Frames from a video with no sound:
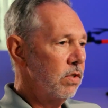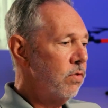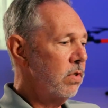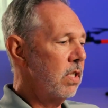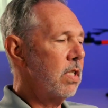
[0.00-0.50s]
new
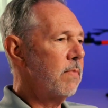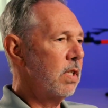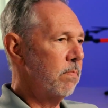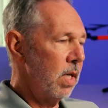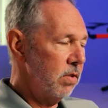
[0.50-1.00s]
system
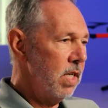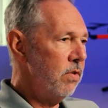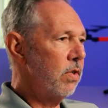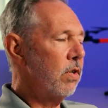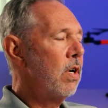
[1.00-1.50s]
is much
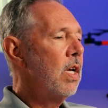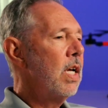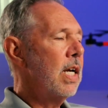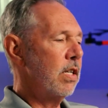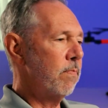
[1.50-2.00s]
easier
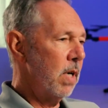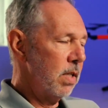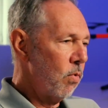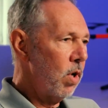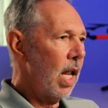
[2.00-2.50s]
and it's
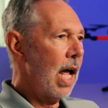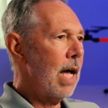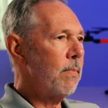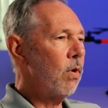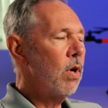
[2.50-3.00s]
much more
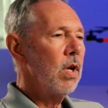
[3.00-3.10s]
reliable,